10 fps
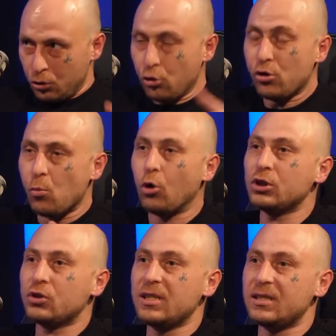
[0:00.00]
You're in
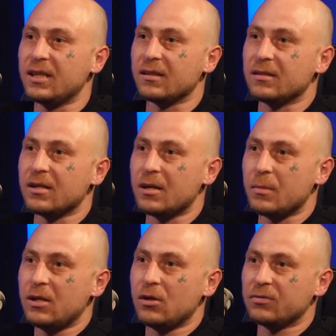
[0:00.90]
my streets now. Do you know
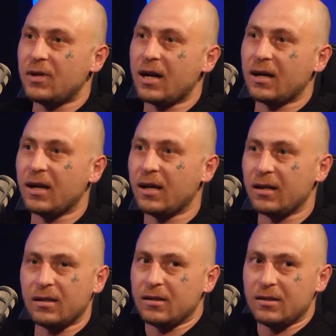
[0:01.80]
what I mean?
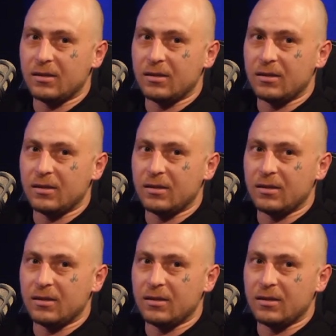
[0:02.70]
Fucking.